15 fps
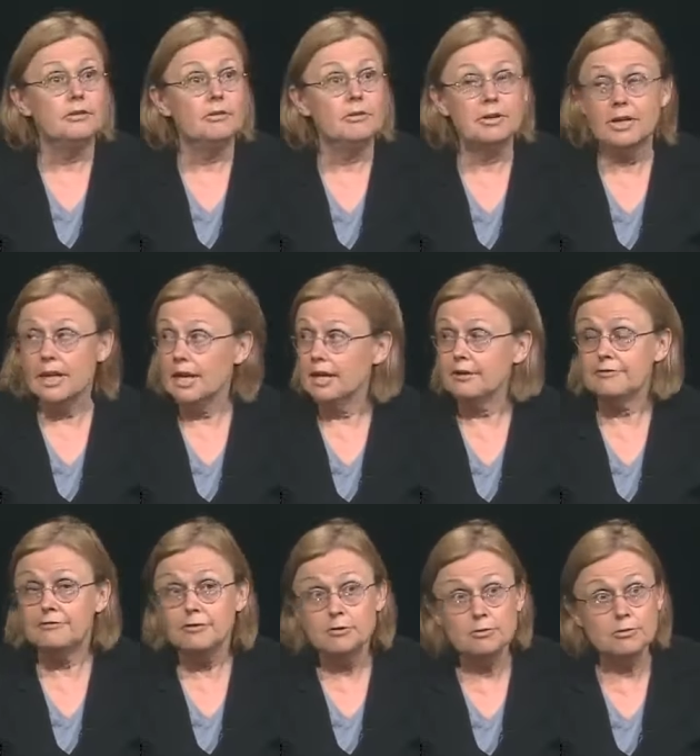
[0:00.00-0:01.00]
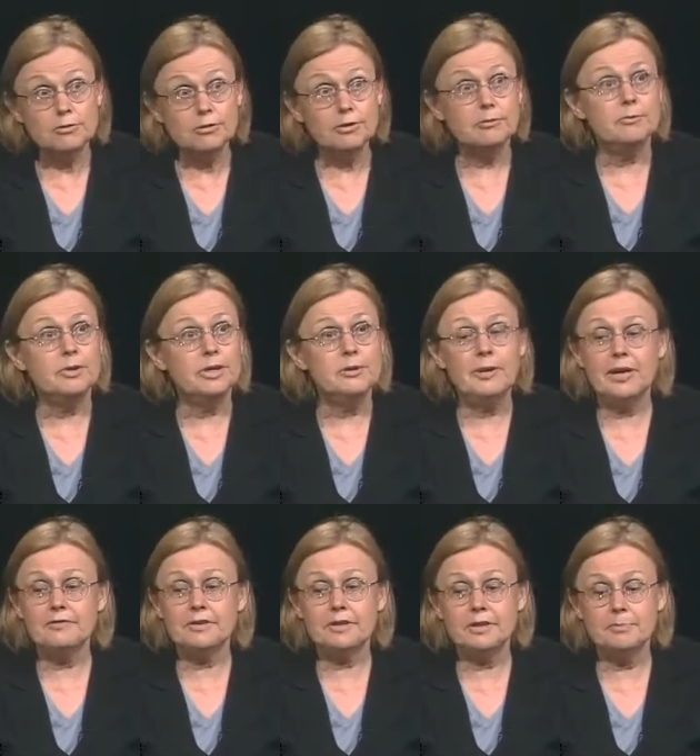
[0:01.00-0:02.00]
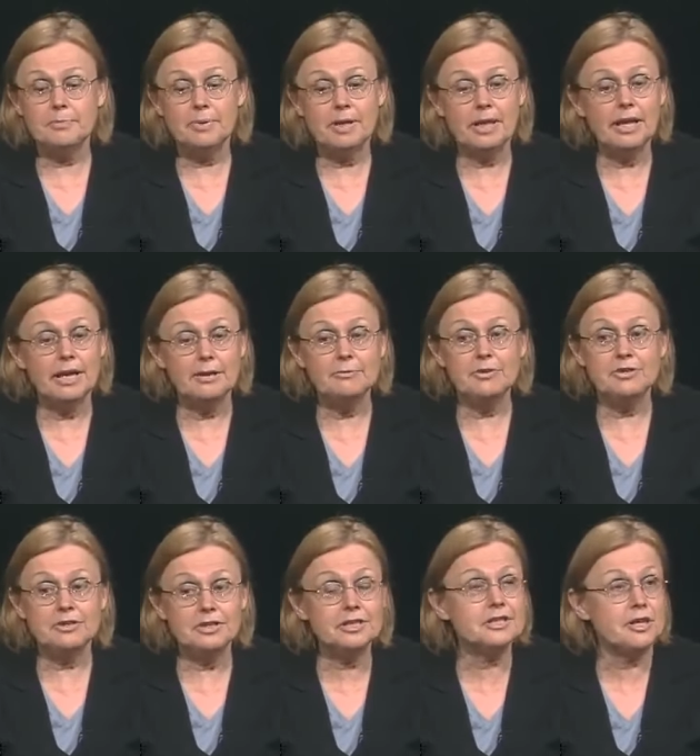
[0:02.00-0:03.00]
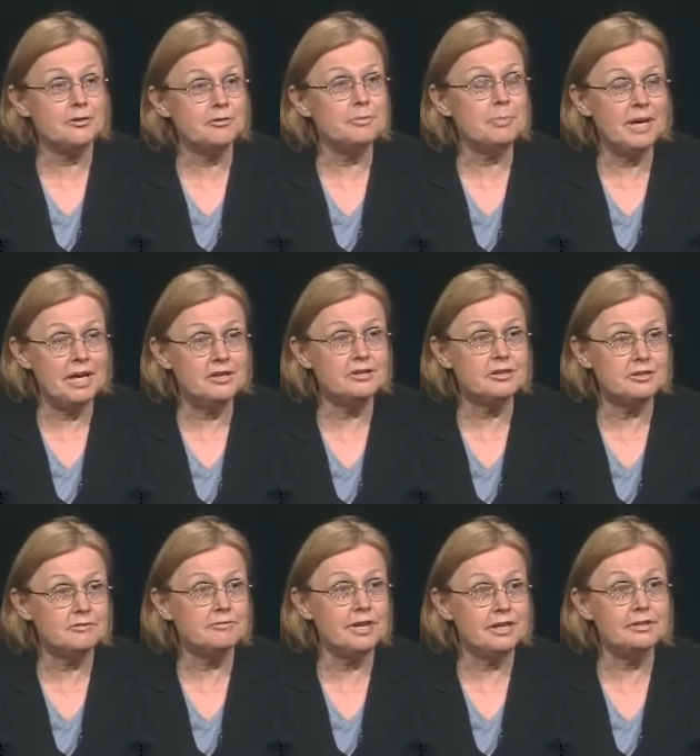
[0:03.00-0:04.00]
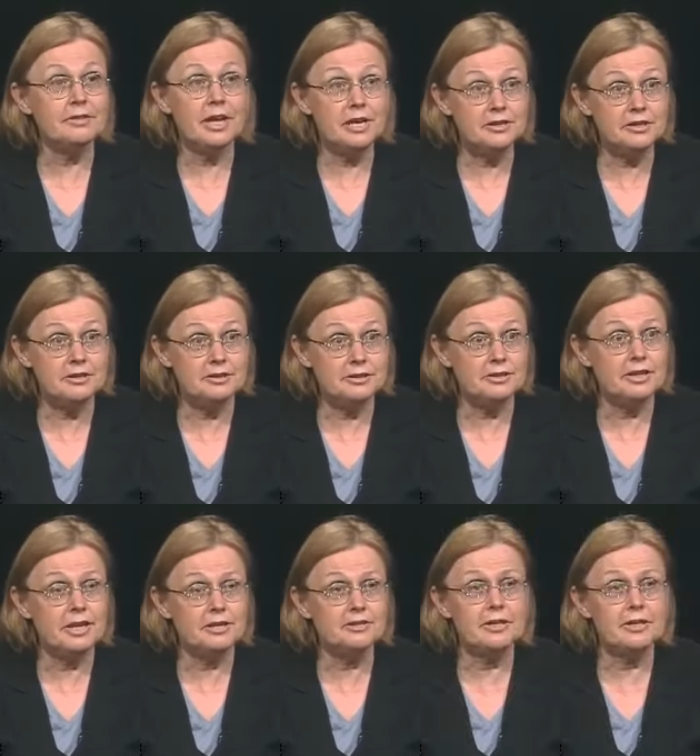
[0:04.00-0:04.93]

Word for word: organic food, where you have to comply with 600 pages of regulations mm -hmm.